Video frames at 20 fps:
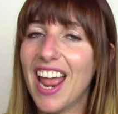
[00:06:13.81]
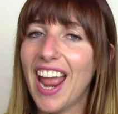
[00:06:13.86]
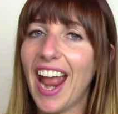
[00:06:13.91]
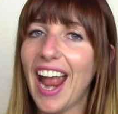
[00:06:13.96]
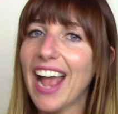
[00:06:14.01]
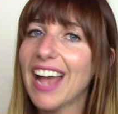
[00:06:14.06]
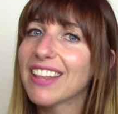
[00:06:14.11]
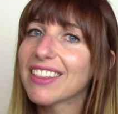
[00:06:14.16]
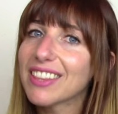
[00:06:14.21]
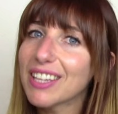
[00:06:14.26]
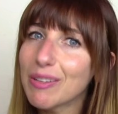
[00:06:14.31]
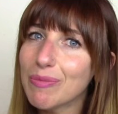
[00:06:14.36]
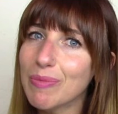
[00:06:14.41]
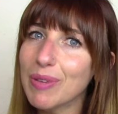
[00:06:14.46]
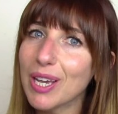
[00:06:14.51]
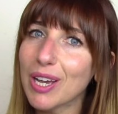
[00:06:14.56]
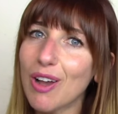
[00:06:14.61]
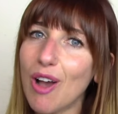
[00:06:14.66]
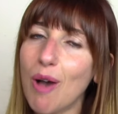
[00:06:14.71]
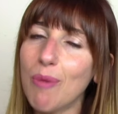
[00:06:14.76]
And leave
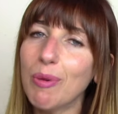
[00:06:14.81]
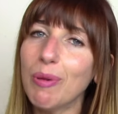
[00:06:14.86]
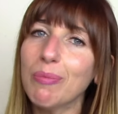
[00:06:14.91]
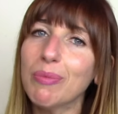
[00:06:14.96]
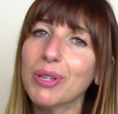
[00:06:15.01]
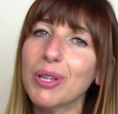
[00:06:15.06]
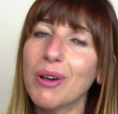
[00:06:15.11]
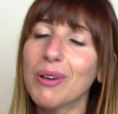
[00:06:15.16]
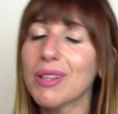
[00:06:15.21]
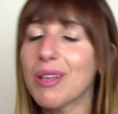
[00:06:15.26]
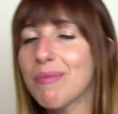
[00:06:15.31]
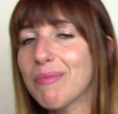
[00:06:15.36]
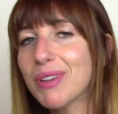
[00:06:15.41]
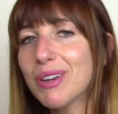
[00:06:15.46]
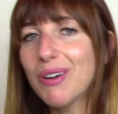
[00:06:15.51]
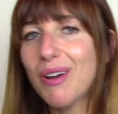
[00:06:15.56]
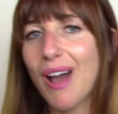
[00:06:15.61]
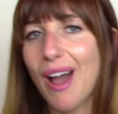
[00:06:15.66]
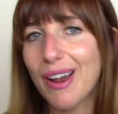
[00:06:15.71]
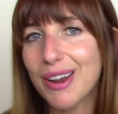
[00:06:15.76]
me a comment below. Let me
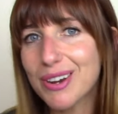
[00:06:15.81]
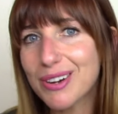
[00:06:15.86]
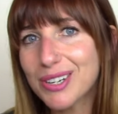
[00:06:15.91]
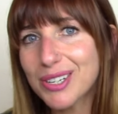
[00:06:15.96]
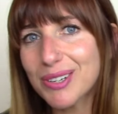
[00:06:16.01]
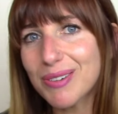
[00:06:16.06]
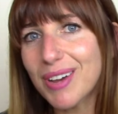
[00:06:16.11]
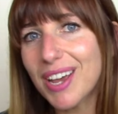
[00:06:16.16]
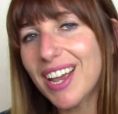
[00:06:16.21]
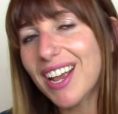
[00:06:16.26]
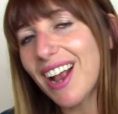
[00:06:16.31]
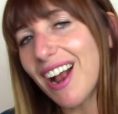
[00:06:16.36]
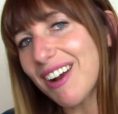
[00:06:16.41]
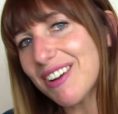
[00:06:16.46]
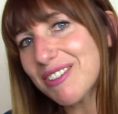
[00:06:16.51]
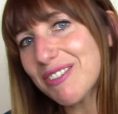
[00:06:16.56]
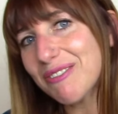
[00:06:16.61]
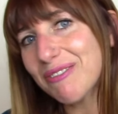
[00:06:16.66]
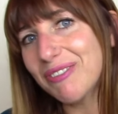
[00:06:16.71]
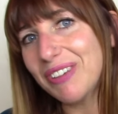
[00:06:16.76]
know how you're doing, how
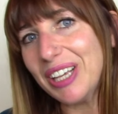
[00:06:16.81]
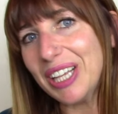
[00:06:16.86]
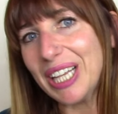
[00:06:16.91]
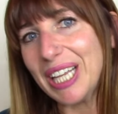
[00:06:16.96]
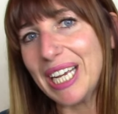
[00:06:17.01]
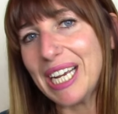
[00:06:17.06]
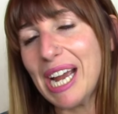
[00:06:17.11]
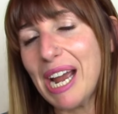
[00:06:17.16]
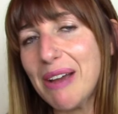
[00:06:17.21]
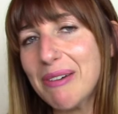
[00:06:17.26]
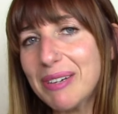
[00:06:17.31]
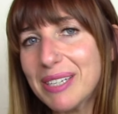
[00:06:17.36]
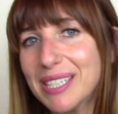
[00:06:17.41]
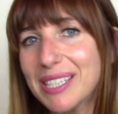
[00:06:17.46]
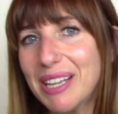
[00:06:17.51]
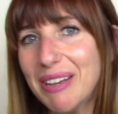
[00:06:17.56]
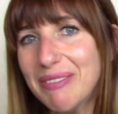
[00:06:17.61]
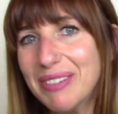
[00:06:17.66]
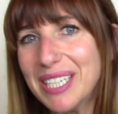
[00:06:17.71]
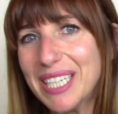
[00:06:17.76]
you're feeling. I always
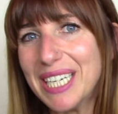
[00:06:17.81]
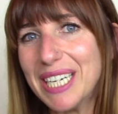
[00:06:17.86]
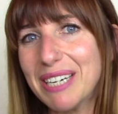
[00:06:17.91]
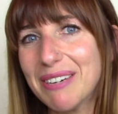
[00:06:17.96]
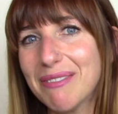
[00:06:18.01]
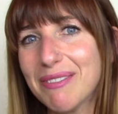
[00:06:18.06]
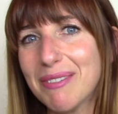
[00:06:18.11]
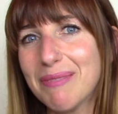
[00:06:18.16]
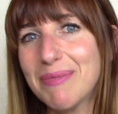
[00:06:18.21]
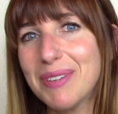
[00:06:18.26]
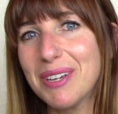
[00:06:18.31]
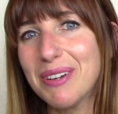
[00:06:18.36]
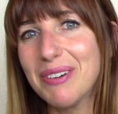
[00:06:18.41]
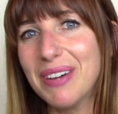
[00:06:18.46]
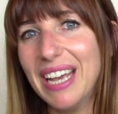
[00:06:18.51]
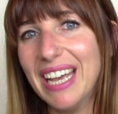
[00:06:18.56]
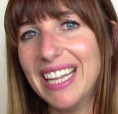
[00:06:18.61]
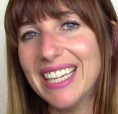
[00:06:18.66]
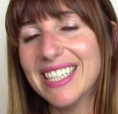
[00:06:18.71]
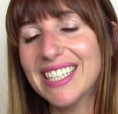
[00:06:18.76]
love to hear from you
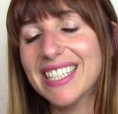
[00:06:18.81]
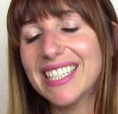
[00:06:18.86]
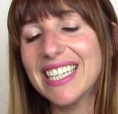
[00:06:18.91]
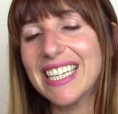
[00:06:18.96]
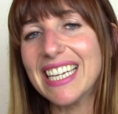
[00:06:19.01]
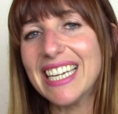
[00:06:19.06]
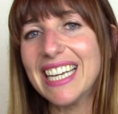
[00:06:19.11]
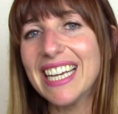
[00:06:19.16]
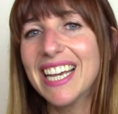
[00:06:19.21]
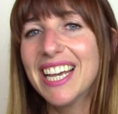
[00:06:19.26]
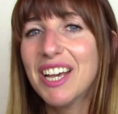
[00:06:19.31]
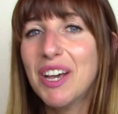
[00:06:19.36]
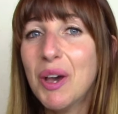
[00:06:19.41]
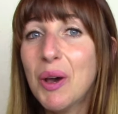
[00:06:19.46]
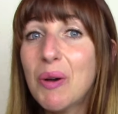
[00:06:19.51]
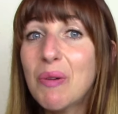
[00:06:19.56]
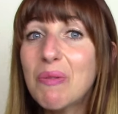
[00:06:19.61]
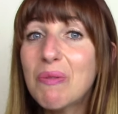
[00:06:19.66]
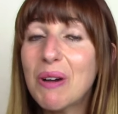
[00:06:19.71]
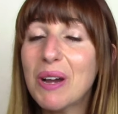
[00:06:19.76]
and see
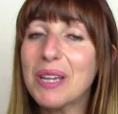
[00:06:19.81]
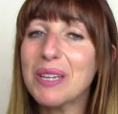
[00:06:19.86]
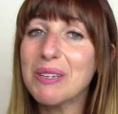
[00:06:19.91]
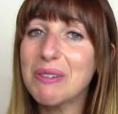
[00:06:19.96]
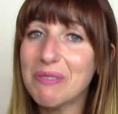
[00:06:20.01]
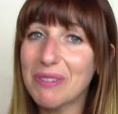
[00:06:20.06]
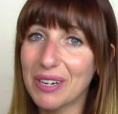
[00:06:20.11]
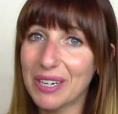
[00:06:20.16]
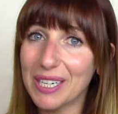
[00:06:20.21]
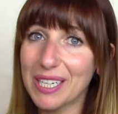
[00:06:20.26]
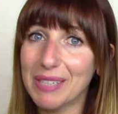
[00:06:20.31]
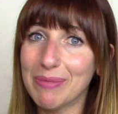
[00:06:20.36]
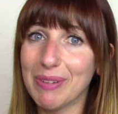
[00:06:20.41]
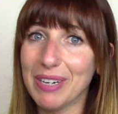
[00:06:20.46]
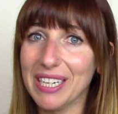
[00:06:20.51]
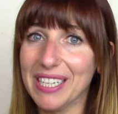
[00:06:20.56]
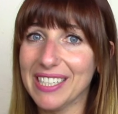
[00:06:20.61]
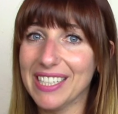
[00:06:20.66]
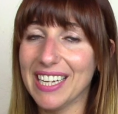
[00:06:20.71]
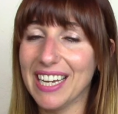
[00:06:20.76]
what you are
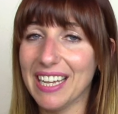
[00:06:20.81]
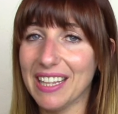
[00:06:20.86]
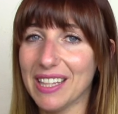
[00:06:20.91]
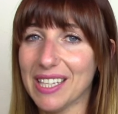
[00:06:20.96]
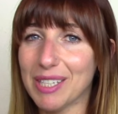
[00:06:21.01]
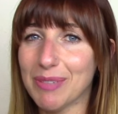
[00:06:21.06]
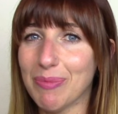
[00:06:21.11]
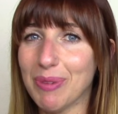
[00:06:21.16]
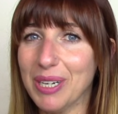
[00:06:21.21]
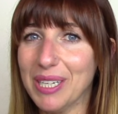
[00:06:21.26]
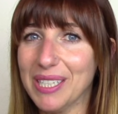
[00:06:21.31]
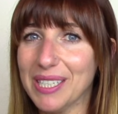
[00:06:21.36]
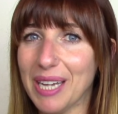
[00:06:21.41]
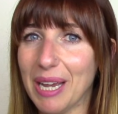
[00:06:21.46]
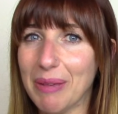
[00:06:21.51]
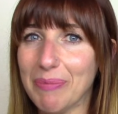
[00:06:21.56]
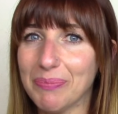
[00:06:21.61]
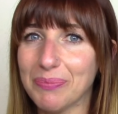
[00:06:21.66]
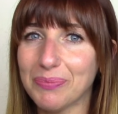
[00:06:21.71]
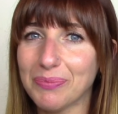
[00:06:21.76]
experiencing at this point in
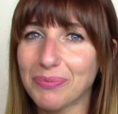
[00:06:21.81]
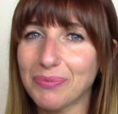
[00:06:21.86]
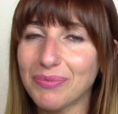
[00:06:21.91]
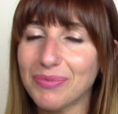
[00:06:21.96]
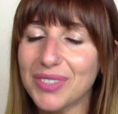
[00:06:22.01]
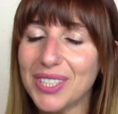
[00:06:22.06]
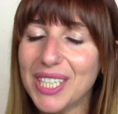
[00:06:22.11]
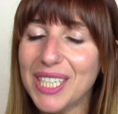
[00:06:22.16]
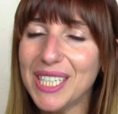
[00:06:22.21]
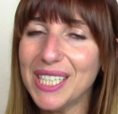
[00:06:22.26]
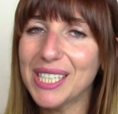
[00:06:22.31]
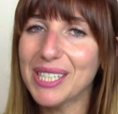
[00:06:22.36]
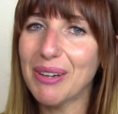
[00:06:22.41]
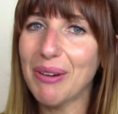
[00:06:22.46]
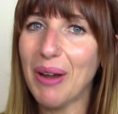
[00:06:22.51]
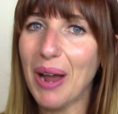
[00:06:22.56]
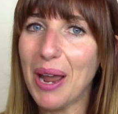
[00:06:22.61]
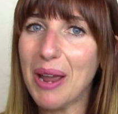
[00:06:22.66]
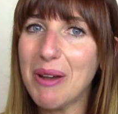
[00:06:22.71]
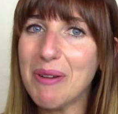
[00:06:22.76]
time.
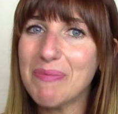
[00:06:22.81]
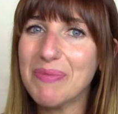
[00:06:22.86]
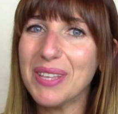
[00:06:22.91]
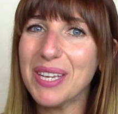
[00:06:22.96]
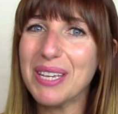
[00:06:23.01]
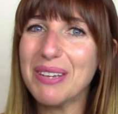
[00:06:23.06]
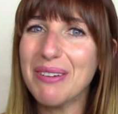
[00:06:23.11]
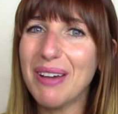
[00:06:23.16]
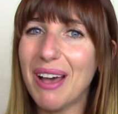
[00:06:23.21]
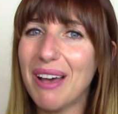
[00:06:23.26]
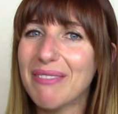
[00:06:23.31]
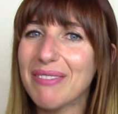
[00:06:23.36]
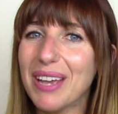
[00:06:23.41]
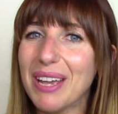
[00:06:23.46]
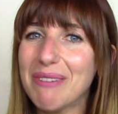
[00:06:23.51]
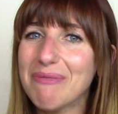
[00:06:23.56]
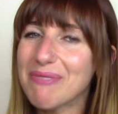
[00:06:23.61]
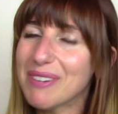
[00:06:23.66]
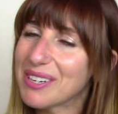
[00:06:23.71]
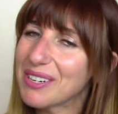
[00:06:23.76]
So I hope that you have
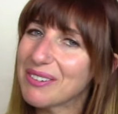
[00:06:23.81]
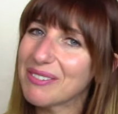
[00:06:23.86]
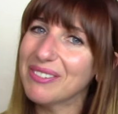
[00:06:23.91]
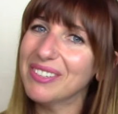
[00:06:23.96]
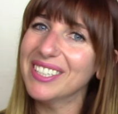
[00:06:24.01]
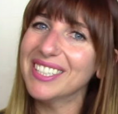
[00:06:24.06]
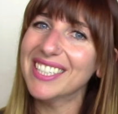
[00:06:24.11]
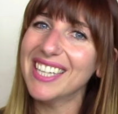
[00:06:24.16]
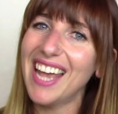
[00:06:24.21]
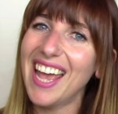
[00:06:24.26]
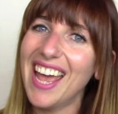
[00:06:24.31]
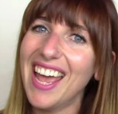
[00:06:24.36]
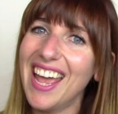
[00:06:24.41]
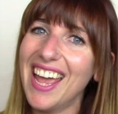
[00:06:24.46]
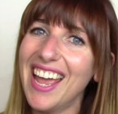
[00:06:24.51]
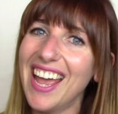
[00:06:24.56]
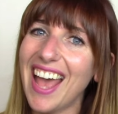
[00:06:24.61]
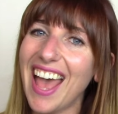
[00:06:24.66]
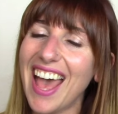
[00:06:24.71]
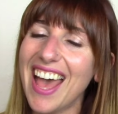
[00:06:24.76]
a wonderful
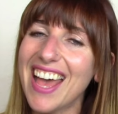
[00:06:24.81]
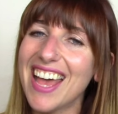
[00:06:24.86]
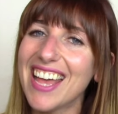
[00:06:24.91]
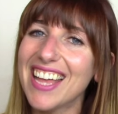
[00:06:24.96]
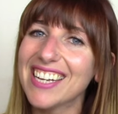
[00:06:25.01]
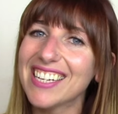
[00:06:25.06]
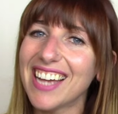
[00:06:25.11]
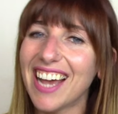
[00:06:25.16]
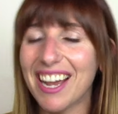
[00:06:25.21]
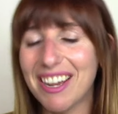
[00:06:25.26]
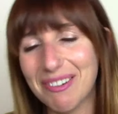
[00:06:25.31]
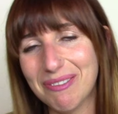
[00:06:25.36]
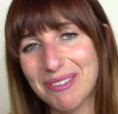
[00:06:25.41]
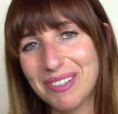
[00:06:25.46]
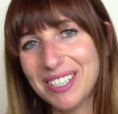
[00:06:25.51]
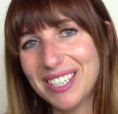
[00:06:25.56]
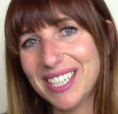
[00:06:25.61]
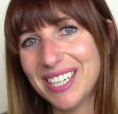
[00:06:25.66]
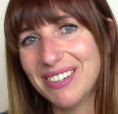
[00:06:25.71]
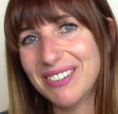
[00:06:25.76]
day and I
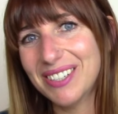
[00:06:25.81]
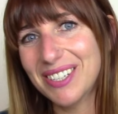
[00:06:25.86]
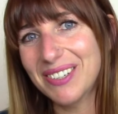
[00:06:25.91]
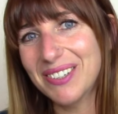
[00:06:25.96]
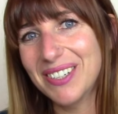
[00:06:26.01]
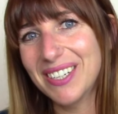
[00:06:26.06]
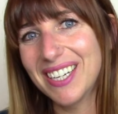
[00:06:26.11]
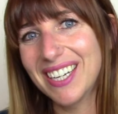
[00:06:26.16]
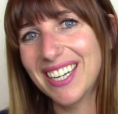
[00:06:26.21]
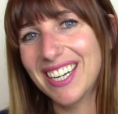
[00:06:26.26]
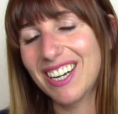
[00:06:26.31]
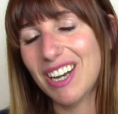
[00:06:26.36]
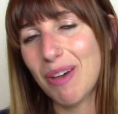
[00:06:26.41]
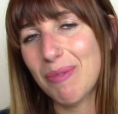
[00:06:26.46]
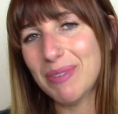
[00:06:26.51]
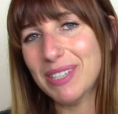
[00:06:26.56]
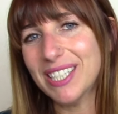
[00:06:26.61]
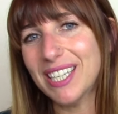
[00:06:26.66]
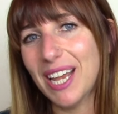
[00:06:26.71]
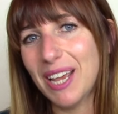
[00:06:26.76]
will see you soon.
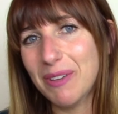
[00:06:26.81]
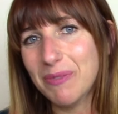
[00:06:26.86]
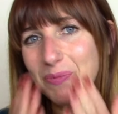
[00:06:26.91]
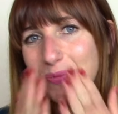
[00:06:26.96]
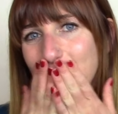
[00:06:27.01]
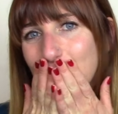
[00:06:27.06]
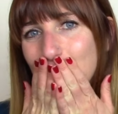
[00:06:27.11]
Namaste.